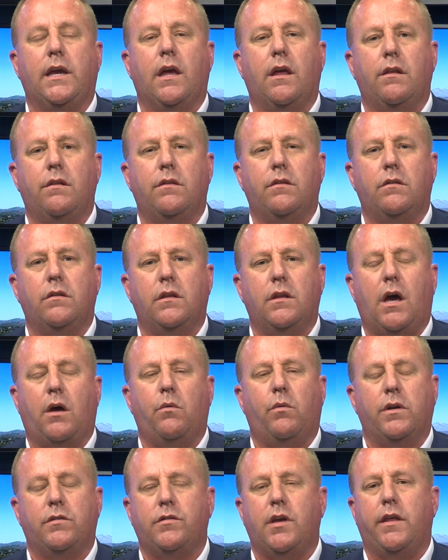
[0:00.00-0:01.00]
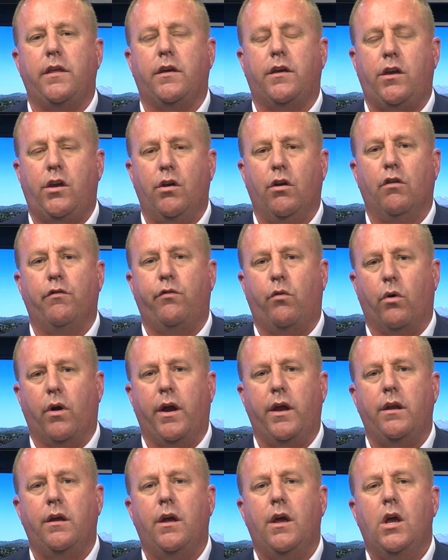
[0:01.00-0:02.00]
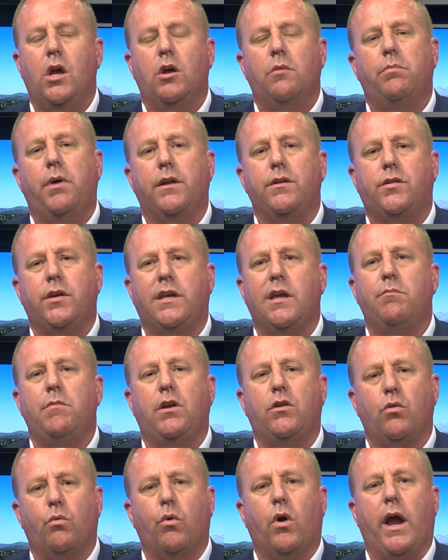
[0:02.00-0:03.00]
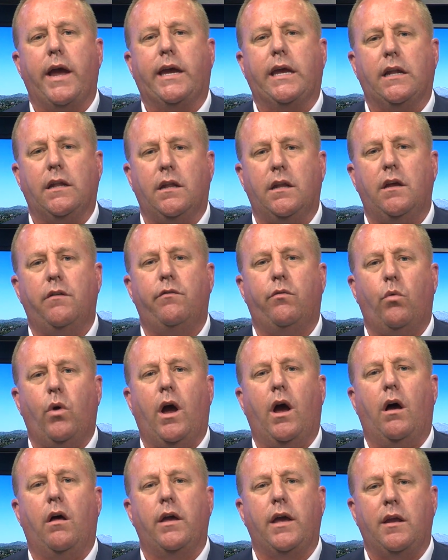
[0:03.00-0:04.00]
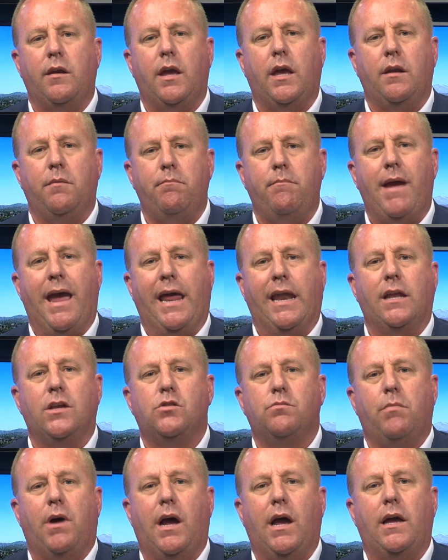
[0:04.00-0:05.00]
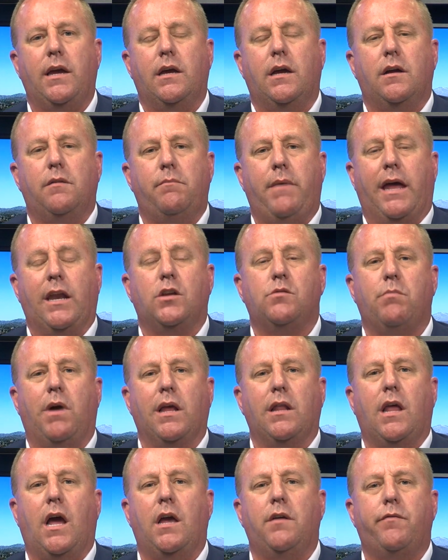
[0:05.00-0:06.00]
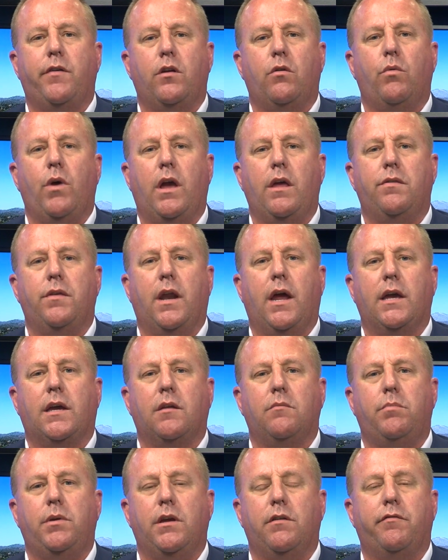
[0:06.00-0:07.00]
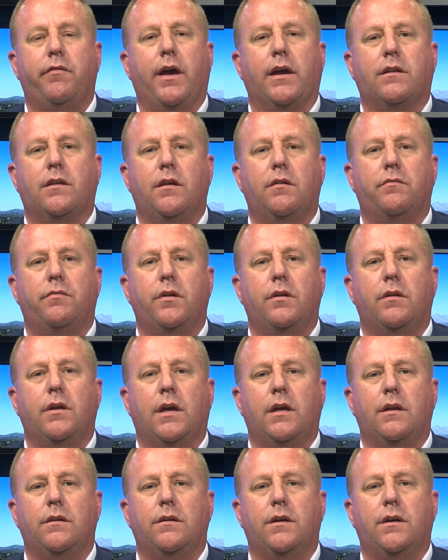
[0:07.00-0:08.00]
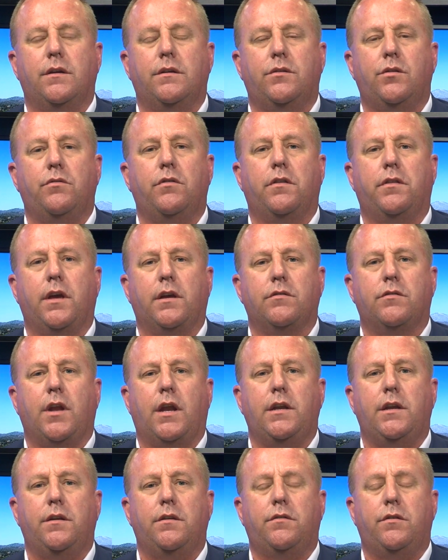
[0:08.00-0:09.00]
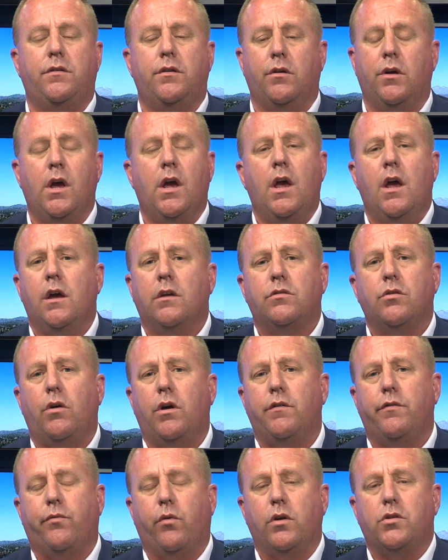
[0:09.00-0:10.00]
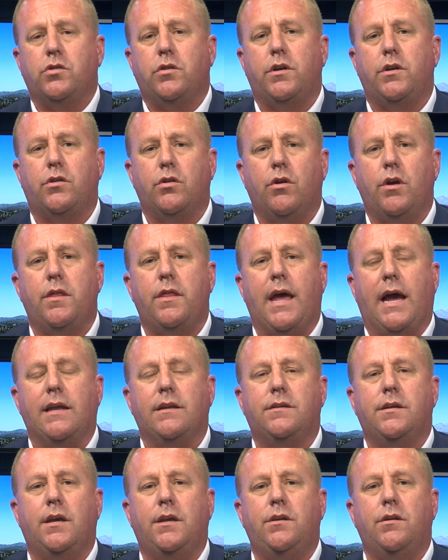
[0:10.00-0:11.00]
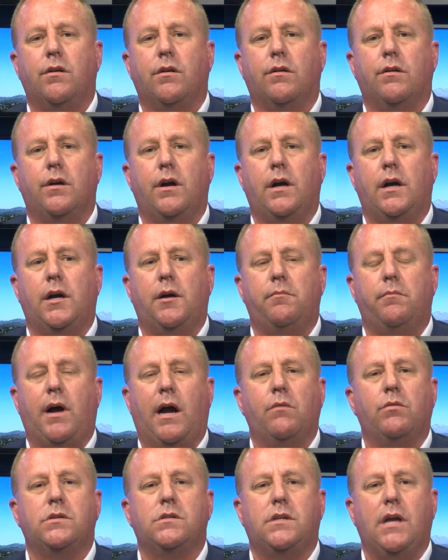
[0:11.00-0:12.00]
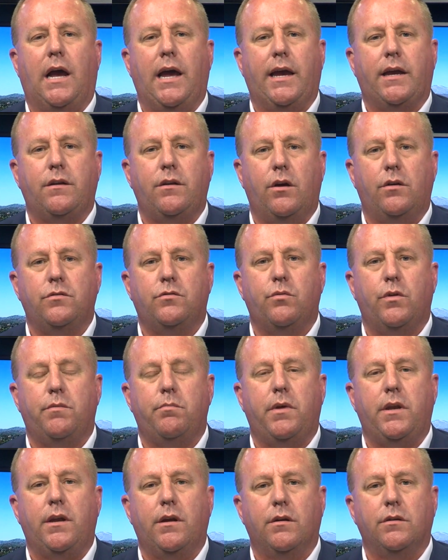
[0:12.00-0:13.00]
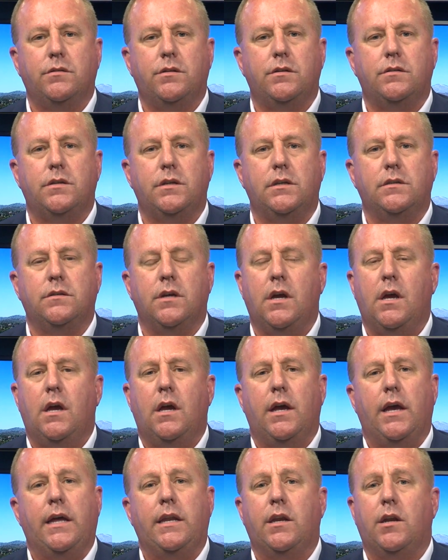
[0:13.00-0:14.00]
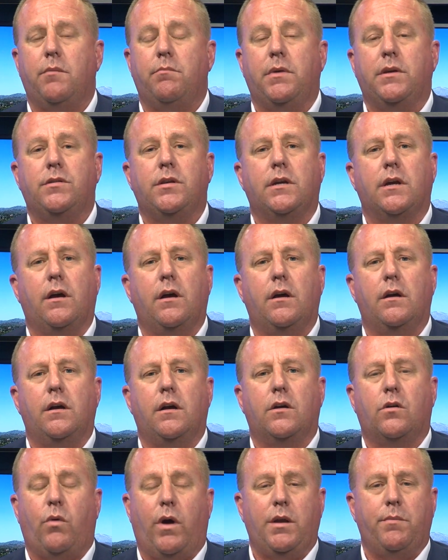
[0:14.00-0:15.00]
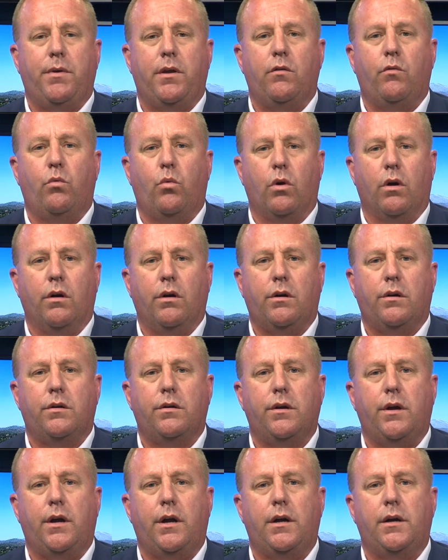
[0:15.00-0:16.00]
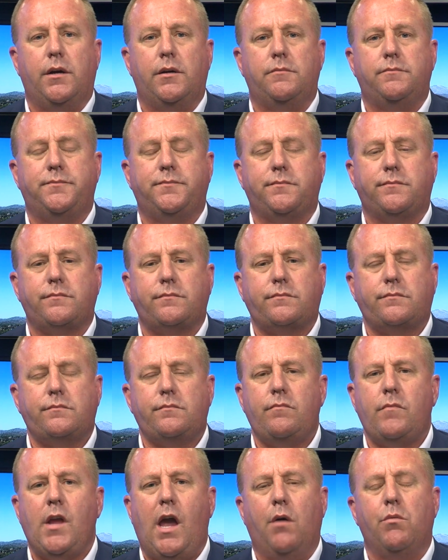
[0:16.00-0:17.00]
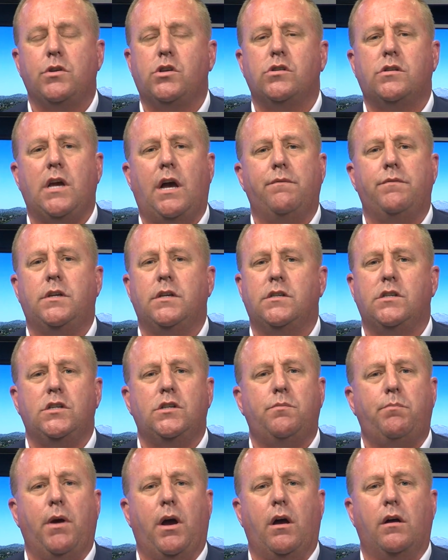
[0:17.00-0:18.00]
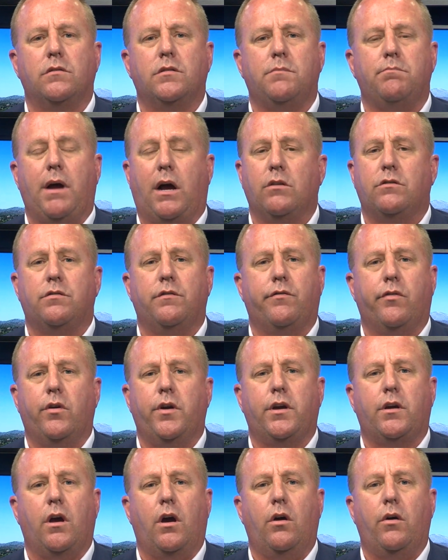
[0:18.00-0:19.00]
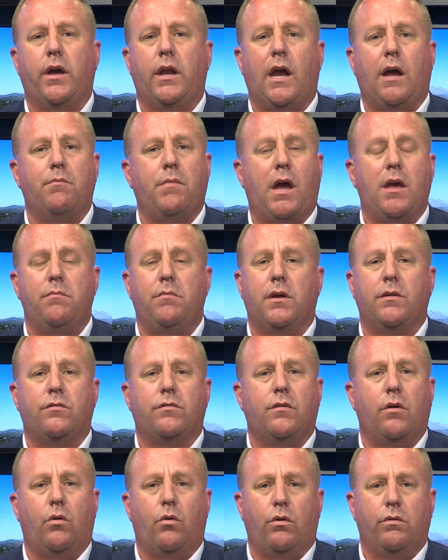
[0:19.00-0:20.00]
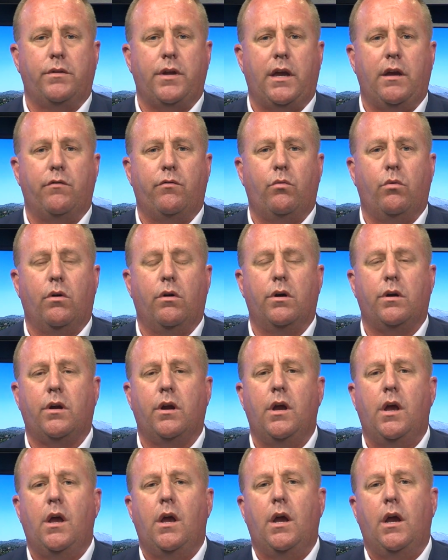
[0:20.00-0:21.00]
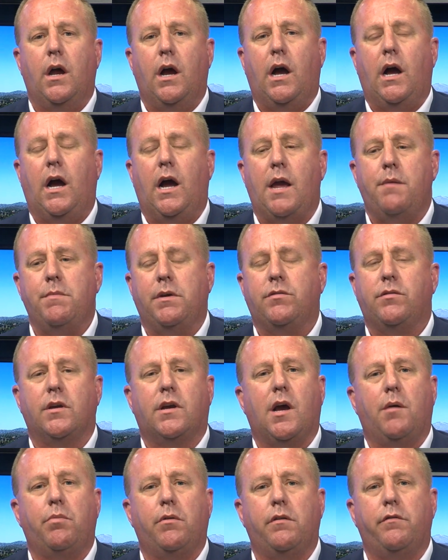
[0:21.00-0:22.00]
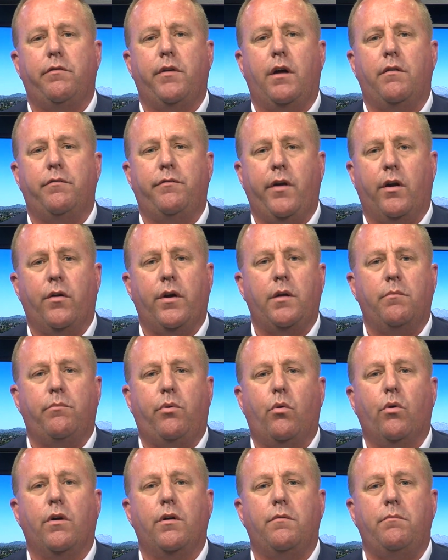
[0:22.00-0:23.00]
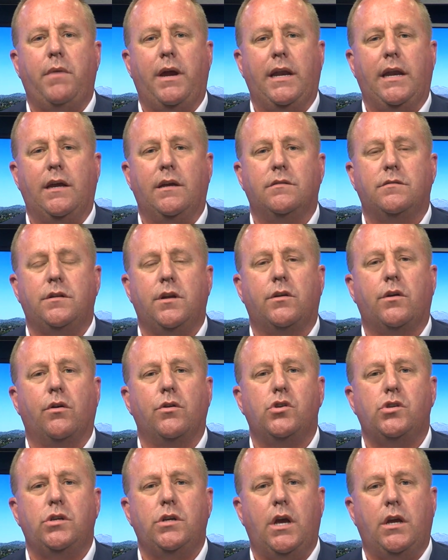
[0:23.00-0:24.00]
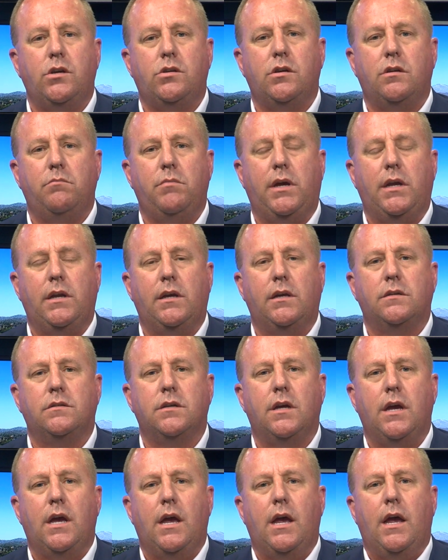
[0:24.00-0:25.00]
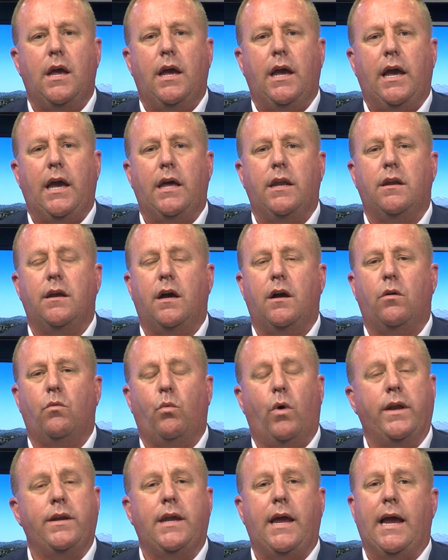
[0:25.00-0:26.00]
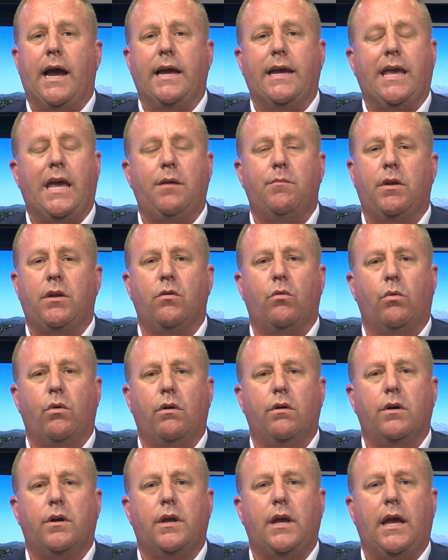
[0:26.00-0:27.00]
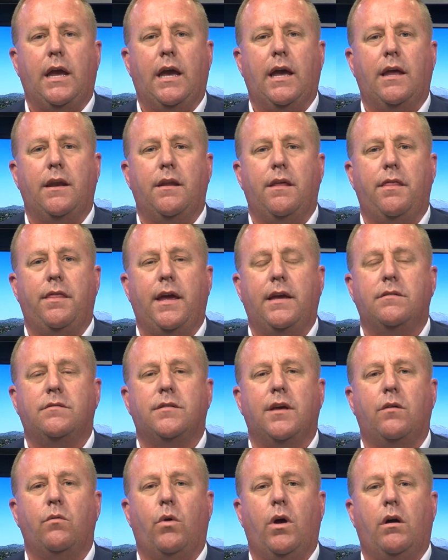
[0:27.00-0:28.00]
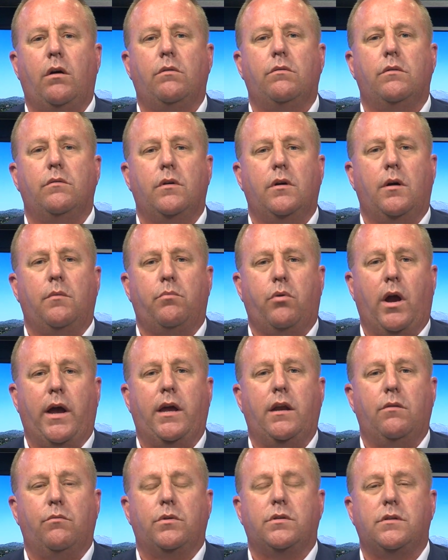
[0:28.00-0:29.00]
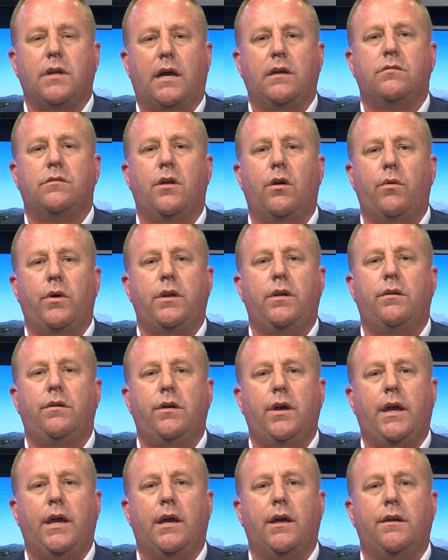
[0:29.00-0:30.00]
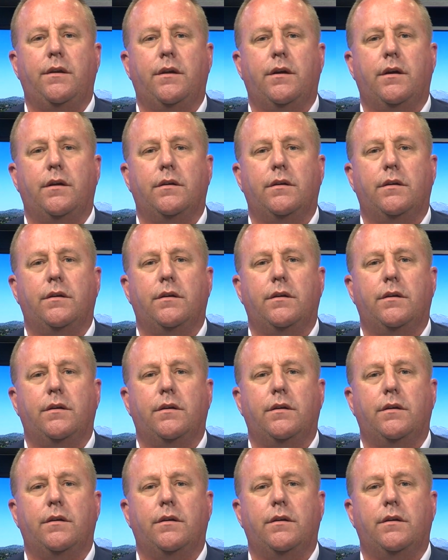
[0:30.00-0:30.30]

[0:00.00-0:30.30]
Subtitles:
get, I don't want to say the cure for it, but to get me to where I could live well and manage my life in a way that I could be effective and do the things that I needed to do. So unfortunately, during that tenure, I was diagnosed with Meniere's disease, ended up missing quite a bit of work. I would just have dizzy spells and bouts of vertigo, and I might miss the whole day of work. I missed a couple of very important meetings, negotiation meetings. And one day I came into work and they said, well, Bryan, it was nice knowing you, and